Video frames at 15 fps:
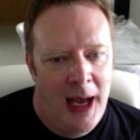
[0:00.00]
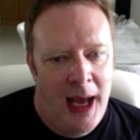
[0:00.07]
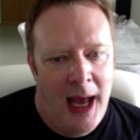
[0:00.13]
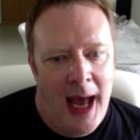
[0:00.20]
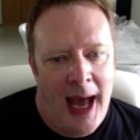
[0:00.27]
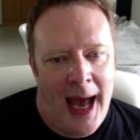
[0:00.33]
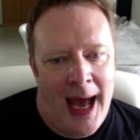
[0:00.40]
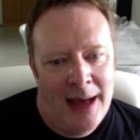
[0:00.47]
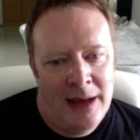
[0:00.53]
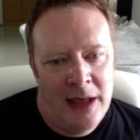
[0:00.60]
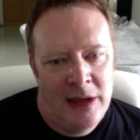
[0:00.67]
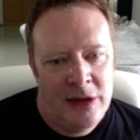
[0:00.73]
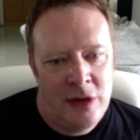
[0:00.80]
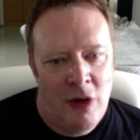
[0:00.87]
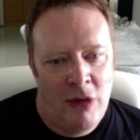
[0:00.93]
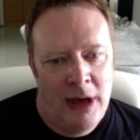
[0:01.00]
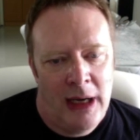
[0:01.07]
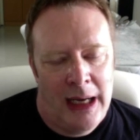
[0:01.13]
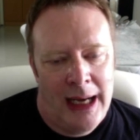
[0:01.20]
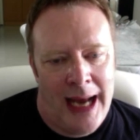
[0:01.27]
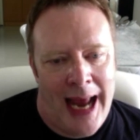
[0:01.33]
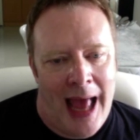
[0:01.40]
And
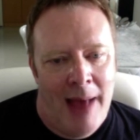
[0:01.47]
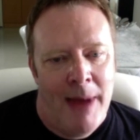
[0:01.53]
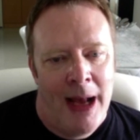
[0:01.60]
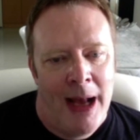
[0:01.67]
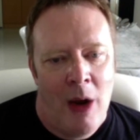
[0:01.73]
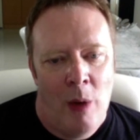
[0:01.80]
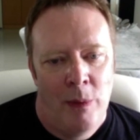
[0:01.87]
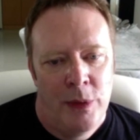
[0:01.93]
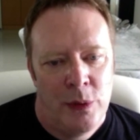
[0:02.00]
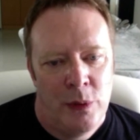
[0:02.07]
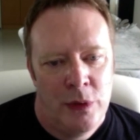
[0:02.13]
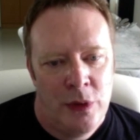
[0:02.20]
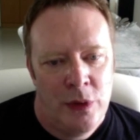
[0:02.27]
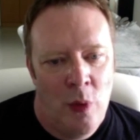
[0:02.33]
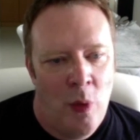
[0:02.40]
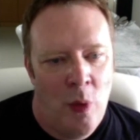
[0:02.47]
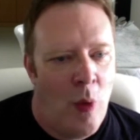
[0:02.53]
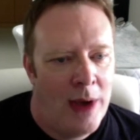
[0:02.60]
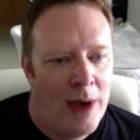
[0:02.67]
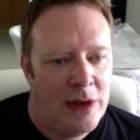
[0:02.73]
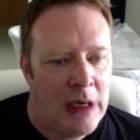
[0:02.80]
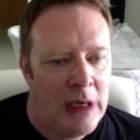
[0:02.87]
historically, MLOps was
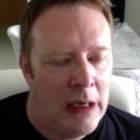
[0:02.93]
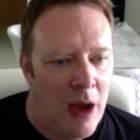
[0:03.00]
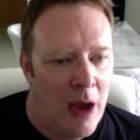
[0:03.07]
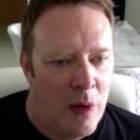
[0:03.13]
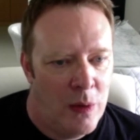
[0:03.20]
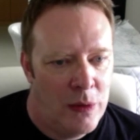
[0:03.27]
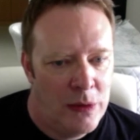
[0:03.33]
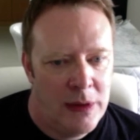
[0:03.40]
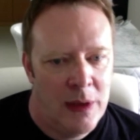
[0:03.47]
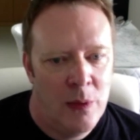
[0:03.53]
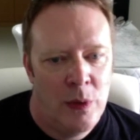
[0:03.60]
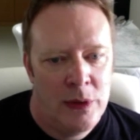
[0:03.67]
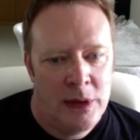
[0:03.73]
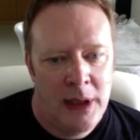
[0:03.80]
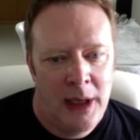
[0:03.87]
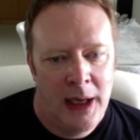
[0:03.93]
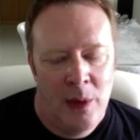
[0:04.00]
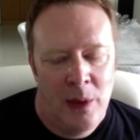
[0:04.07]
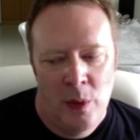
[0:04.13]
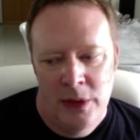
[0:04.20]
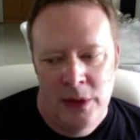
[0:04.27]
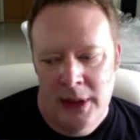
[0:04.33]
always closed. It
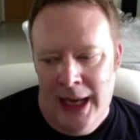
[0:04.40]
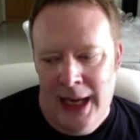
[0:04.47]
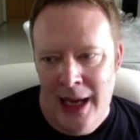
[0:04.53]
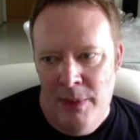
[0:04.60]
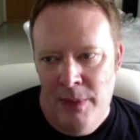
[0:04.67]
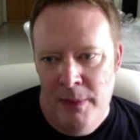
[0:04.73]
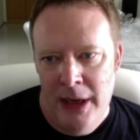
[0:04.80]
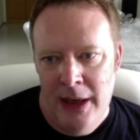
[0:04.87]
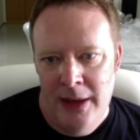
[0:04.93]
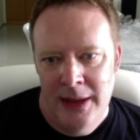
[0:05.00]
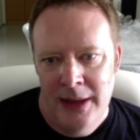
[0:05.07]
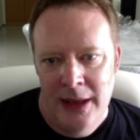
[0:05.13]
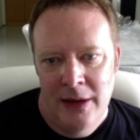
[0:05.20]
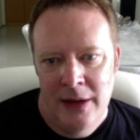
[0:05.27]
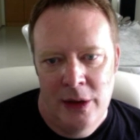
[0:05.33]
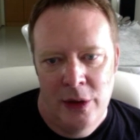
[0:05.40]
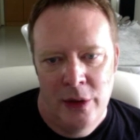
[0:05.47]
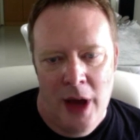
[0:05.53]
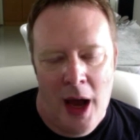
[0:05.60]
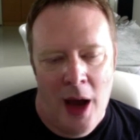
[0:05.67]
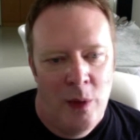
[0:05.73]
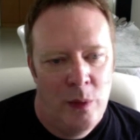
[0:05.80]
was a capability that could
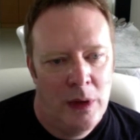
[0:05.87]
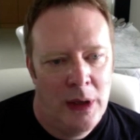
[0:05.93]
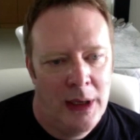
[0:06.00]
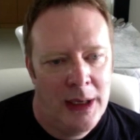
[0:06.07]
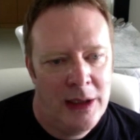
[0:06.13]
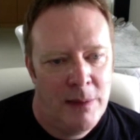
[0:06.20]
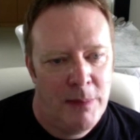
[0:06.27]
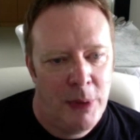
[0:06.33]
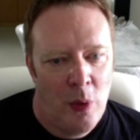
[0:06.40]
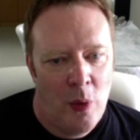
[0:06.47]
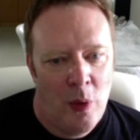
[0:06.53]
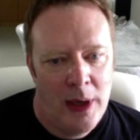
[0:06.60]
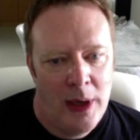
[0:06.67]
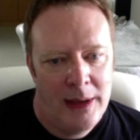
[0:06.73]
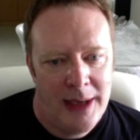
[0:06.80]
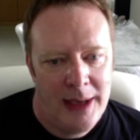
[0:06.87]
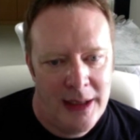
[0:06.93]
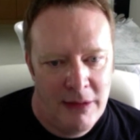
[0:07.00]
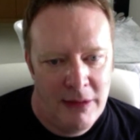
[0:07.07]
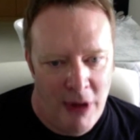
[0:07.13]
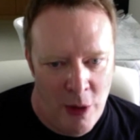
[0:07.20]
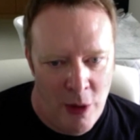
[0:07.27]
only deploy
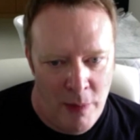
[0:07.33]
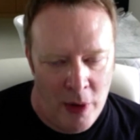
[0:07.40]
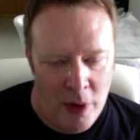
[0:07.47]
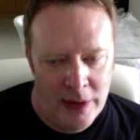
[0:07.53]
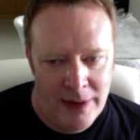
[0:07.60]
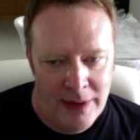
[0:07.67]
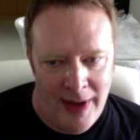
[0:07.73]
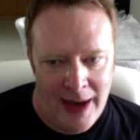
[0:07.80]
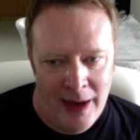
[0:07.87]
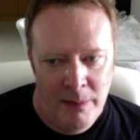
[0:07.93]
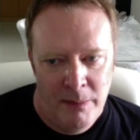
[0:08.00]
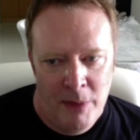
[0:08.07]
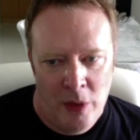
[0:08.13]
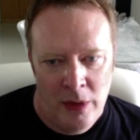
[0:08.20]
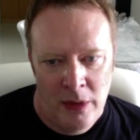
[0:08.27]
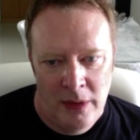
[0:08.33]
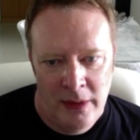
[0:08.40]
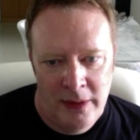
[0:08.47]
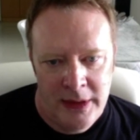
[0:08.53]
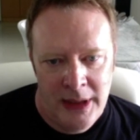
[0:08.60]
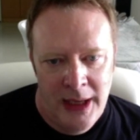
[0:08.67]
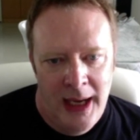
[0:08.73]
DataRobot developed
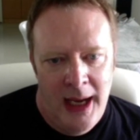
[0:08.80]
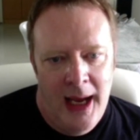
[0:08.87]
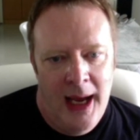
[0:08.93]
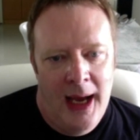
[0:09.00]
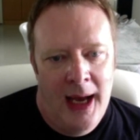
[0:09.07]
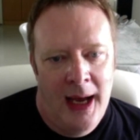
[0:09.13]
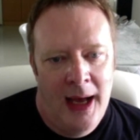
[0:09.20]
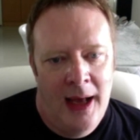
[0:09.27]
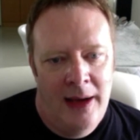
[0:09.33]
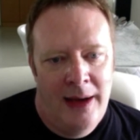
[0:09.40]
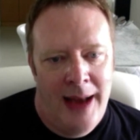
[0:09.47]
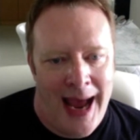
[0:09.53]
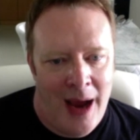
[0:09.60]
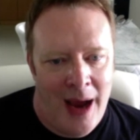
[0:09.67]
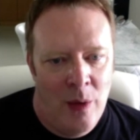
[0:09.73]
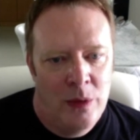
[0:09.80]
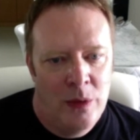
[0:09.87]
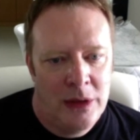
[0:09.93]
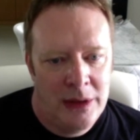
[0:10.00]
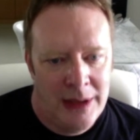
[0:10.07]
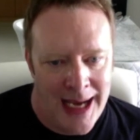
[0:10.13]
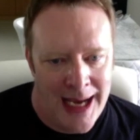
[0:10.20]
models. Now,
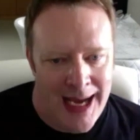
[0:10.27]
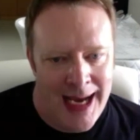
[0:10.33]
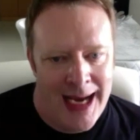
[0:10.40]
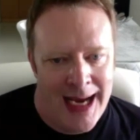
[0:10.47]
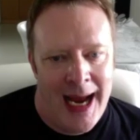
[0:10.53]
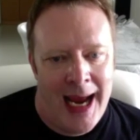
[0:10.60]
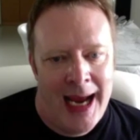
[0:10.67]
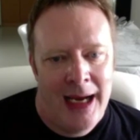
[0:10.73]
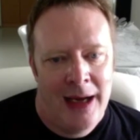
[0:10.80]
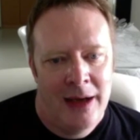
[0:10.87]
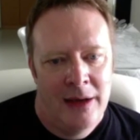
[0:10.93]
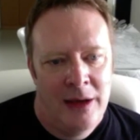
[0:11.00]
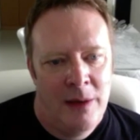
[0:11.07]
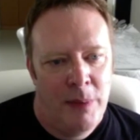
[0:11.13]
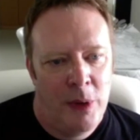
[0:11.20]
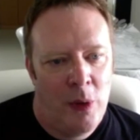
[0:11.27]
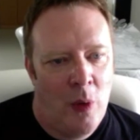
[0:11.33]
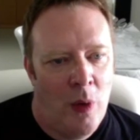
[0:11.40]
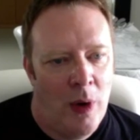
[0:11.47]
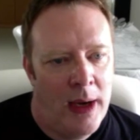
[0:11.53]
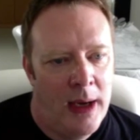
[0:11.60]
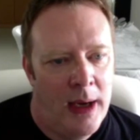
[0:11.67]
today, it can
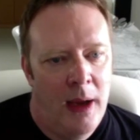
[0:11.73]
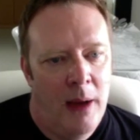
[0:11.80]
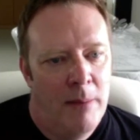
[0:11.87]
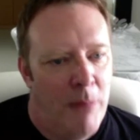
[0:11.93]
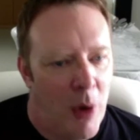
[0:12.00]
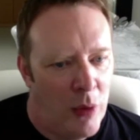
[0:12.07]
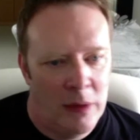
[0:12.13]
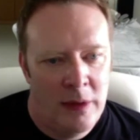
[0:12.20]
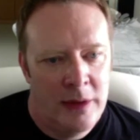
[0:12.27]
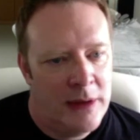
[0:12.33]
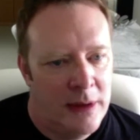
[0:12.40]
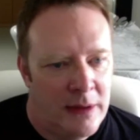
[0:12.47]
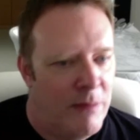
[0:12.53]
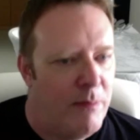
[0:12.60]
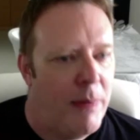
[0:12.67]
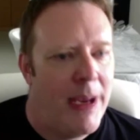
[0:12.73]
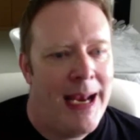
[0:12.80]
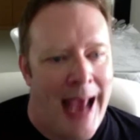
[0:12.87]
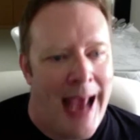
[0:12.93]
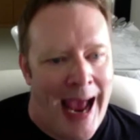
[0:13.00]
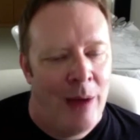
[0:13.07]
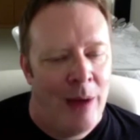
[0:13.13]
deploy models that have
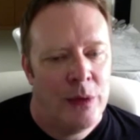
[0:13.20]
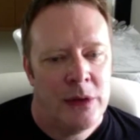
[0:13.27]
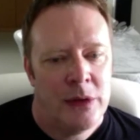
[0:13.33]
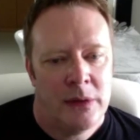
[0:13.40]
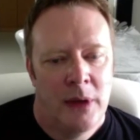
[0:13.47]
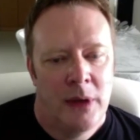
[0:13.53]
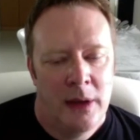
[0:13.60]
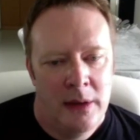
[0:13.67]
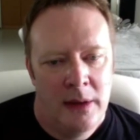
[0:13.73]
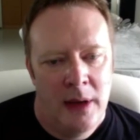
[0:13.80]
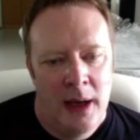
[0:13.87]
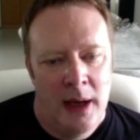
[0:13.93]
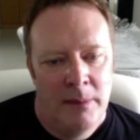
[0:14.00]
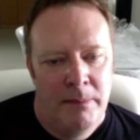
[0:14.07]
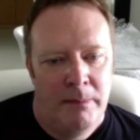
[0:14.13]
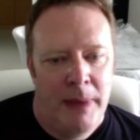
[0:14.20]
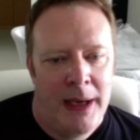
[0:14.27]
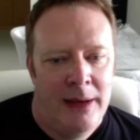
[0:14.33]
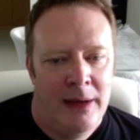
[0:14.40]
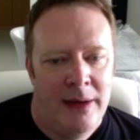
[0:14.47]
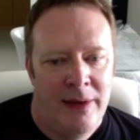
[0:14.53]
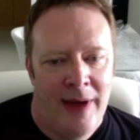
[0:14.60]
been
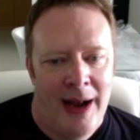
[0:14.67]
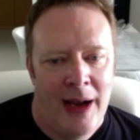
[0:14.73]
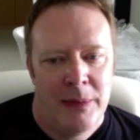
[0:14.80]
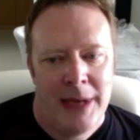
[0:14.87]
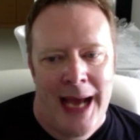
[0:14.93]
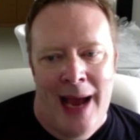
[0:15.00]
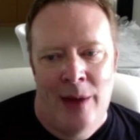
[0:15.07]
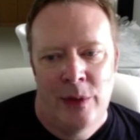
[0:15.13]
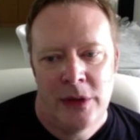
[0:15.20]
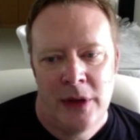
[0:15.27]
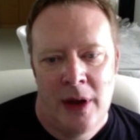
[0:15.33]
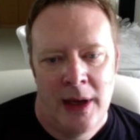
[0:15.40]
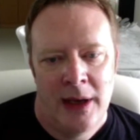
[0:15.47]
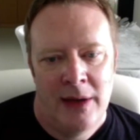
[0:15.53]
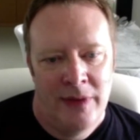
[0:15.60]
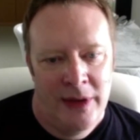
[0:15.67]
been developed outside of the